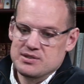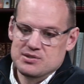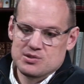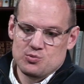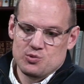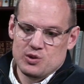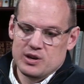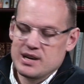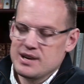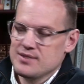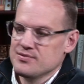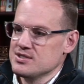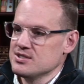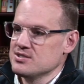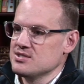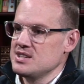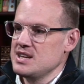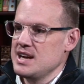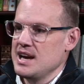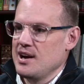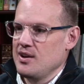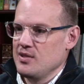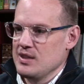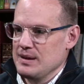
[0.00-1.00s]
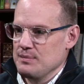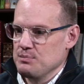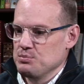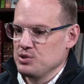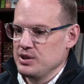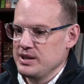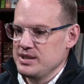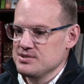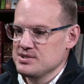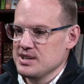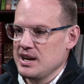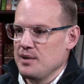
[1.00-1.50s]
So we're going to have to see how that
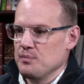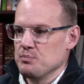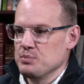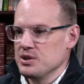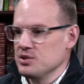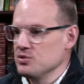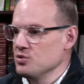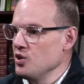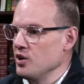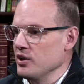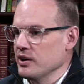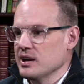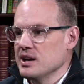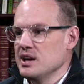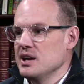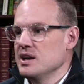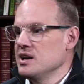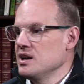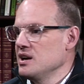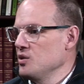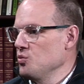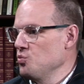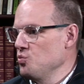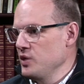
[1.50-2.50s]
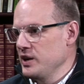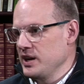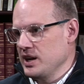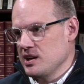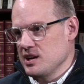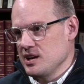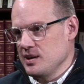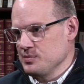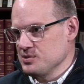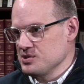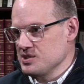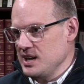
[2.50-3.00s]
plays out. But look, when it
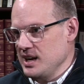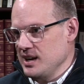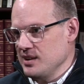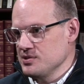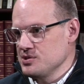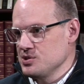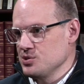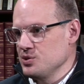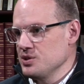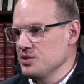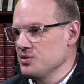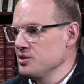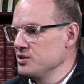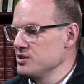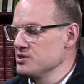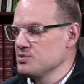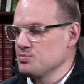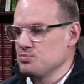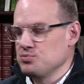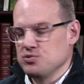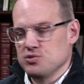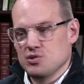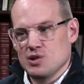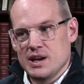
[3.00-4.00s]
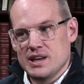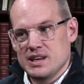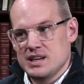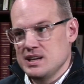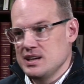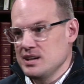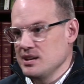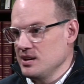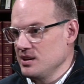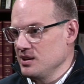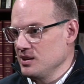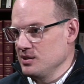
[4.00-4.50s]
comes down to it, there's
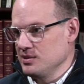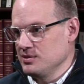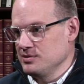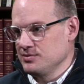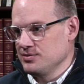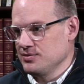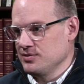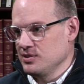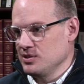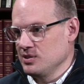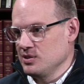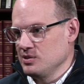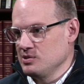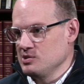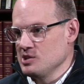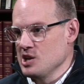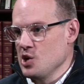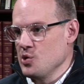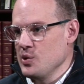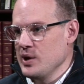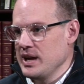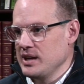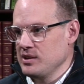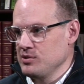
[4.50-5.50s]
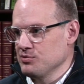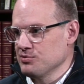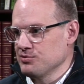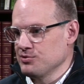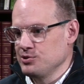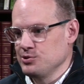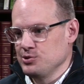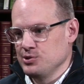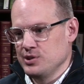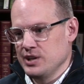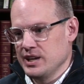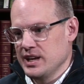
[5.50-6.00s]
plenty of low-hanging
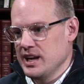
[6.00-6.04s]
fruit.